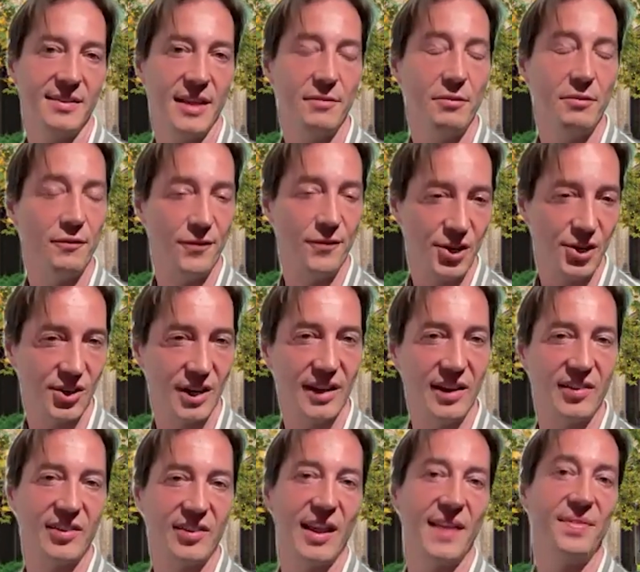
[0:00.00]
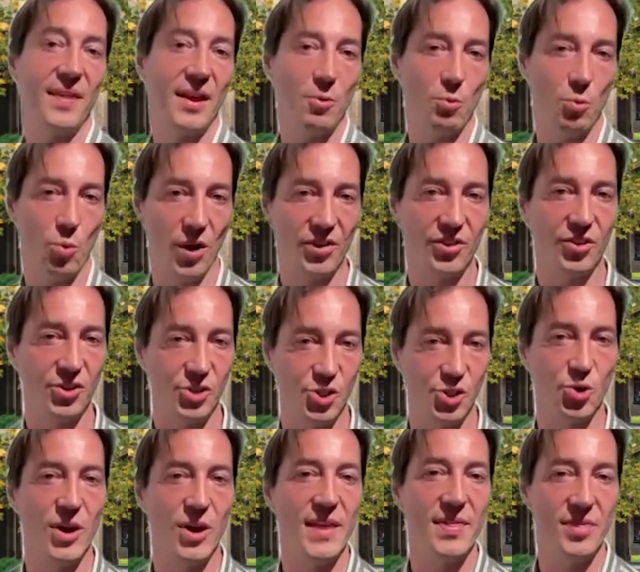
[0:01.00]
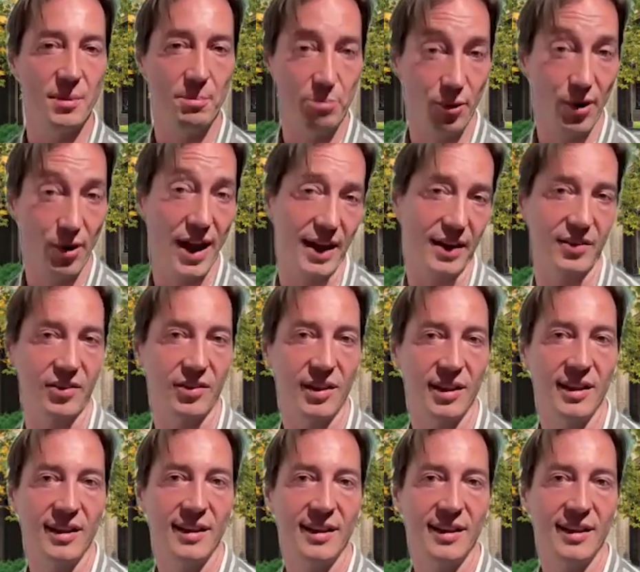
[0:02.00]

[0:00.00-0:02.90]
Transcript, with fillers: They've officially said they want to join the BRICS.